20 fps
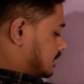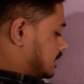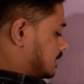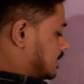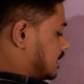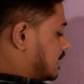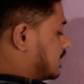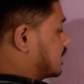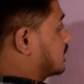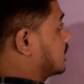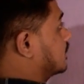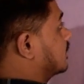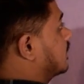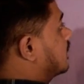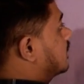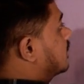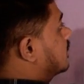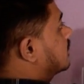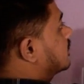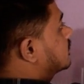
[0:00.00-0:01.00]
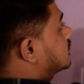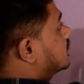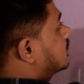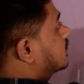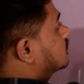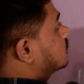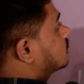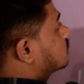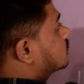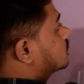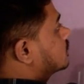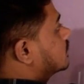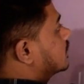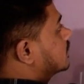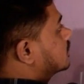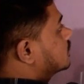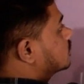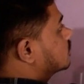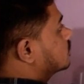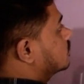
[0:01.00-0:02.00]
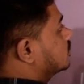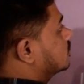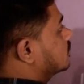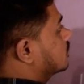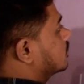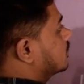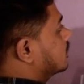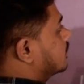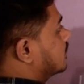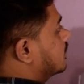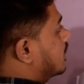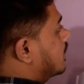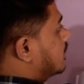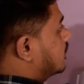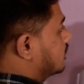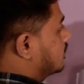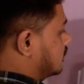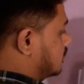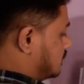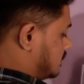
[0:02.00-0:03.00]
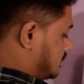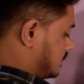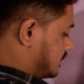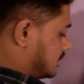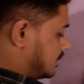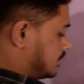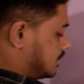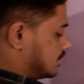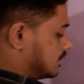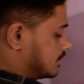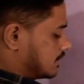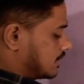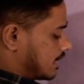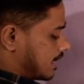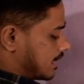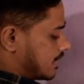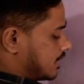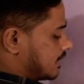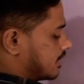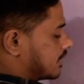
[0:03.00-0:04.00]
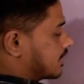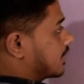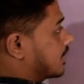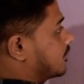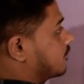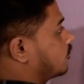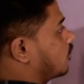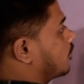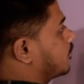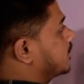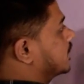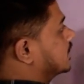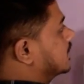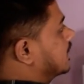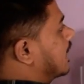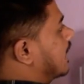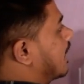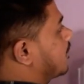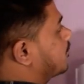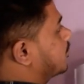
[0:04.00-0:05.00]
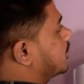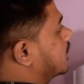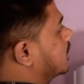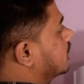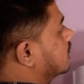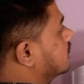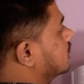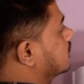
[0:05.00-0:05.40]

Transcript: right? And here CH2 M, and here ring formation happened,